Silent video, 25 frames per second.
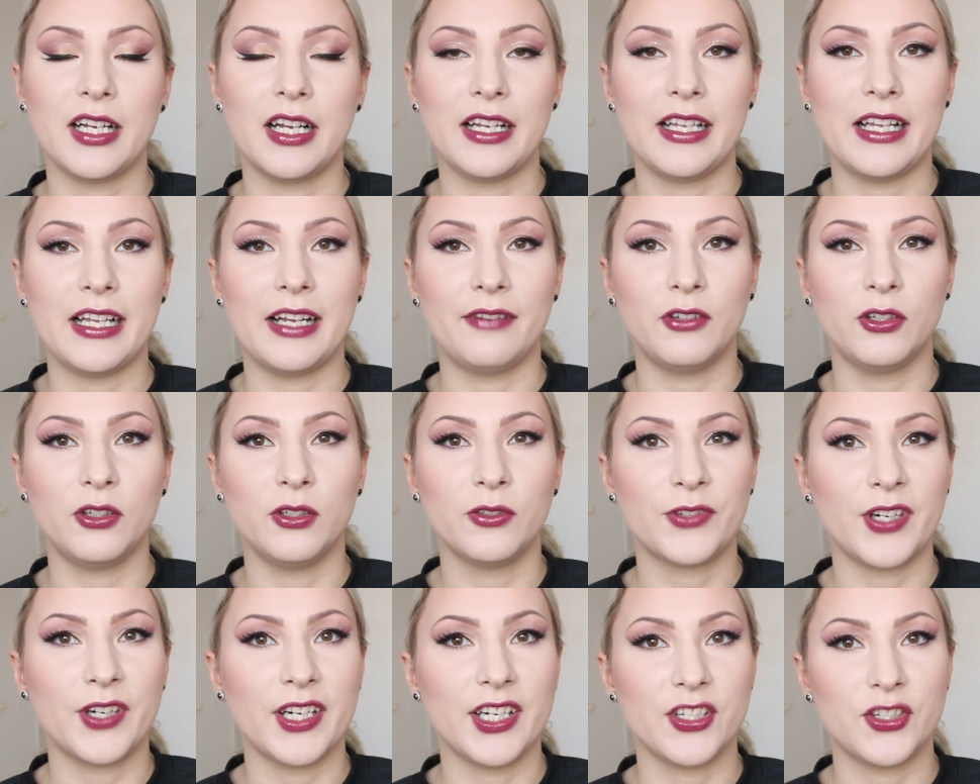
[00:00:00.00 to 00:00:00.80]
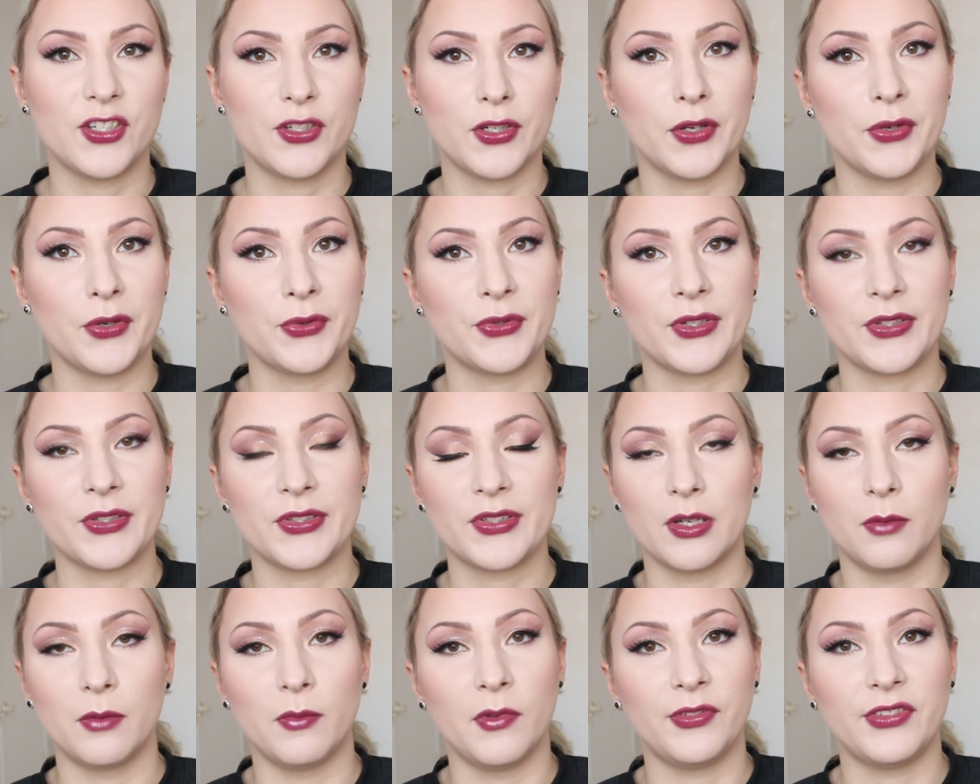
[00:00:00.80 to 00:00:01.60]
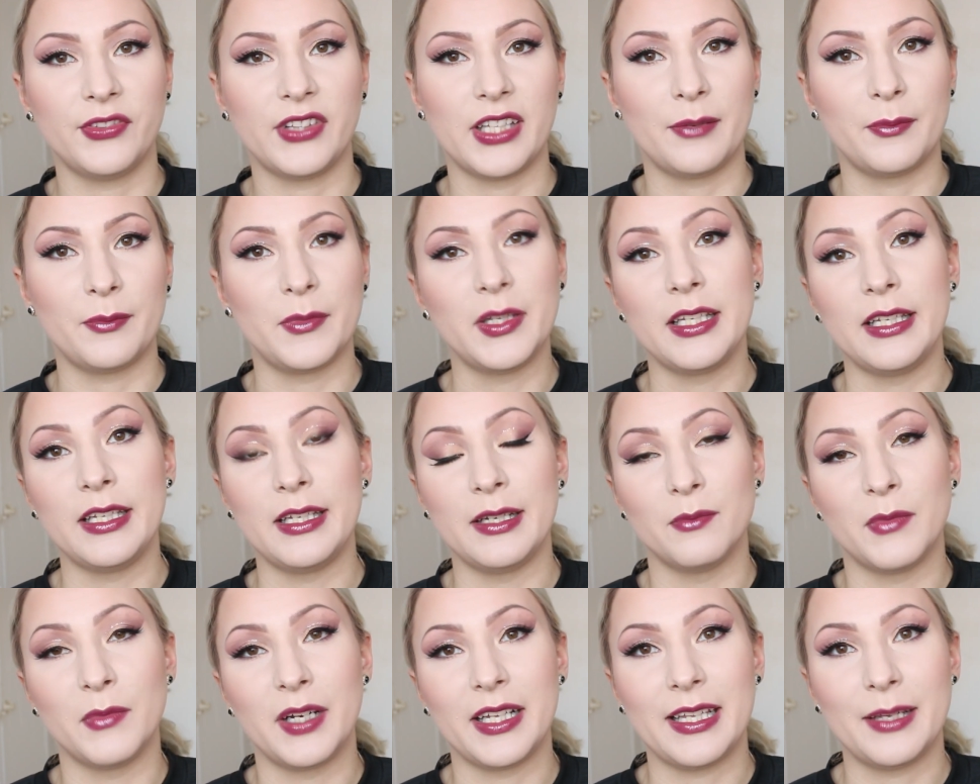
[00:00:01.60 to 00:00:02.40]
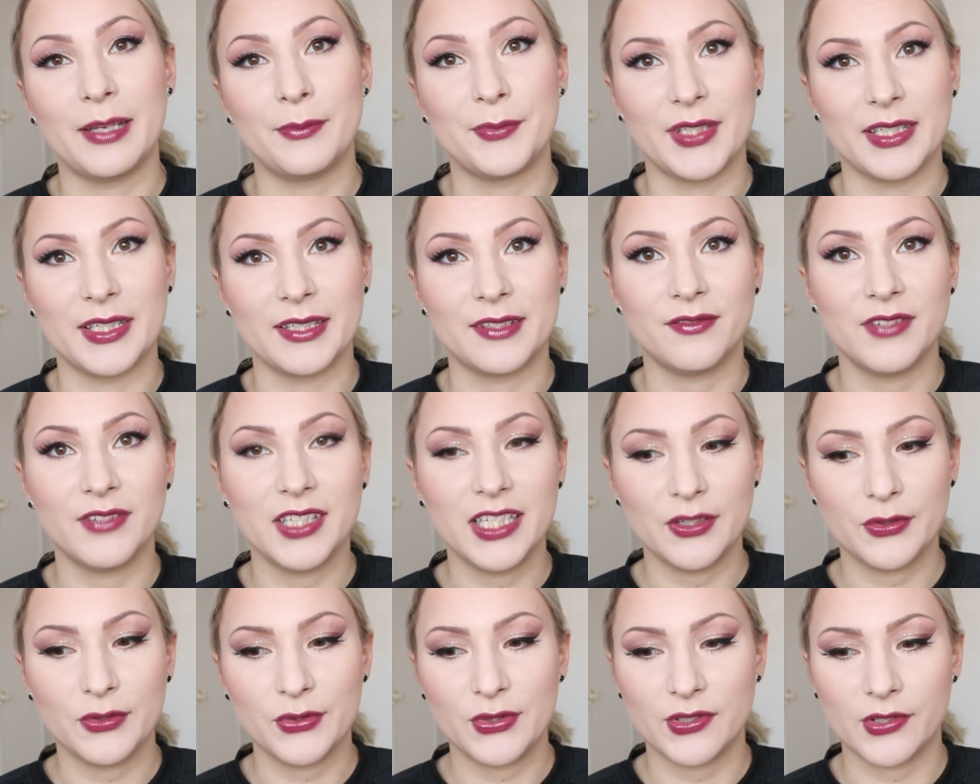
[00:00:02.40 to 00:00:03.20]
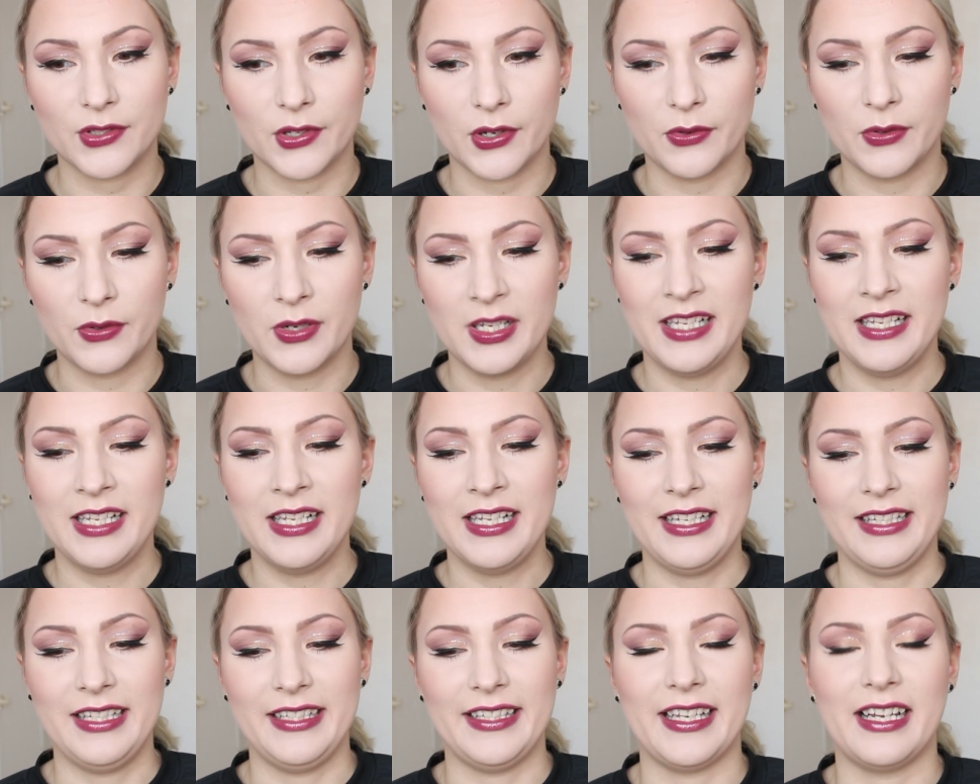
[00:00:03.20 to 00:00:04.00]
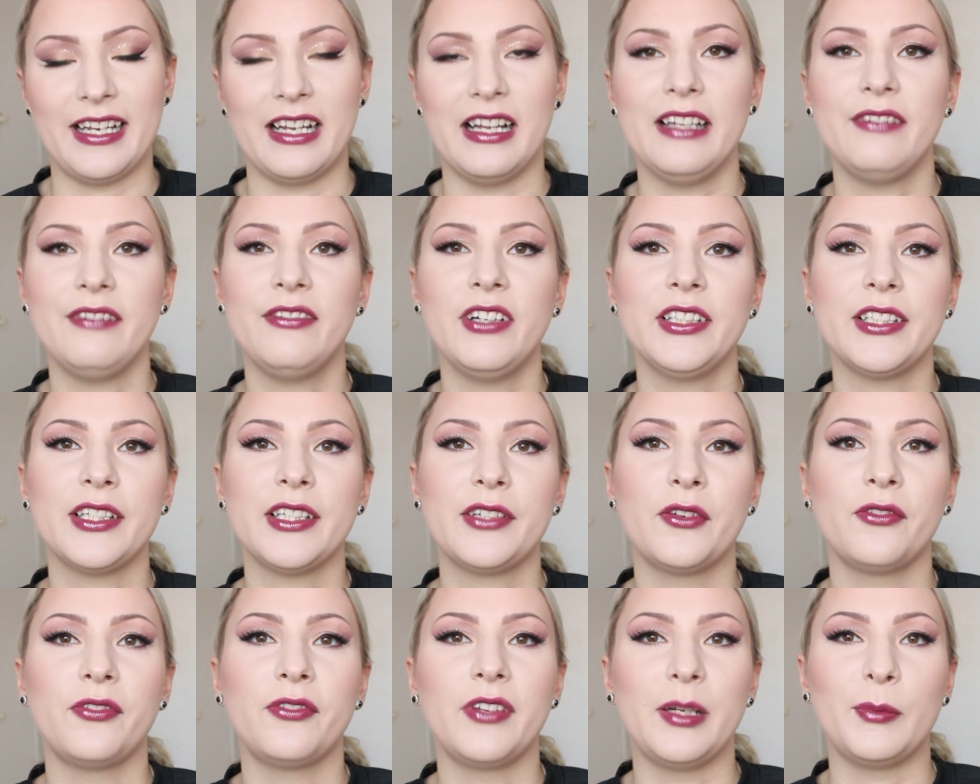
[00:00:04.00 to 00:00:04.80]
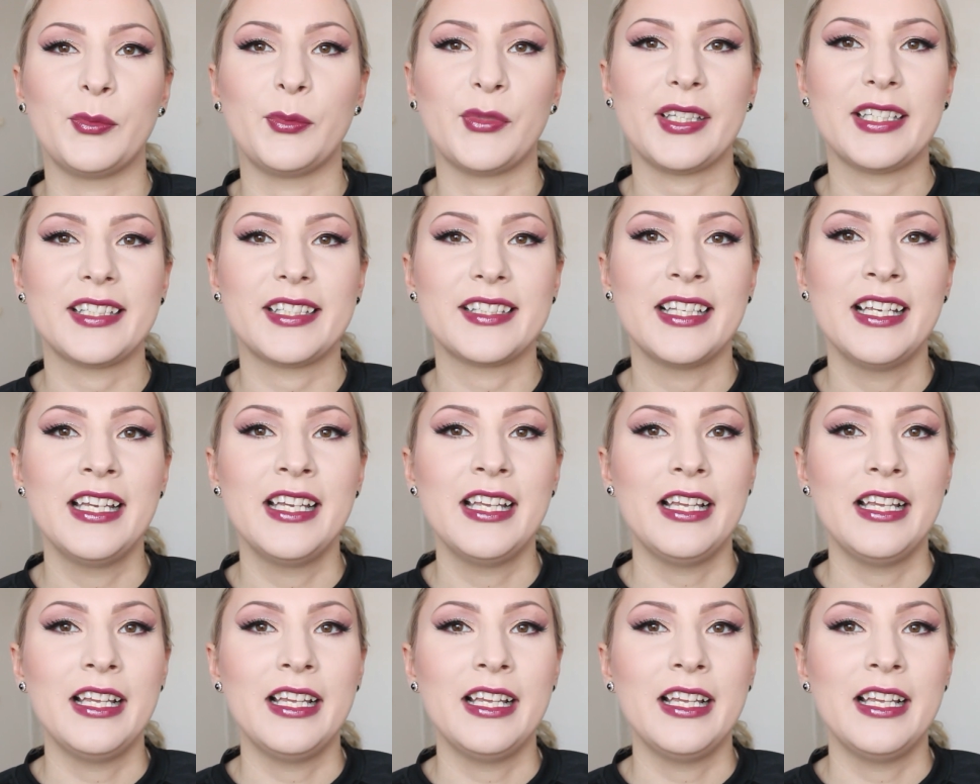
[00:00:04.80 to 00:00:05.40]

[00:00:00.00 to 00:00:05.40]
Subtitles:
I have already showed some of them in my empties videos, so yeah, I wanted to film this.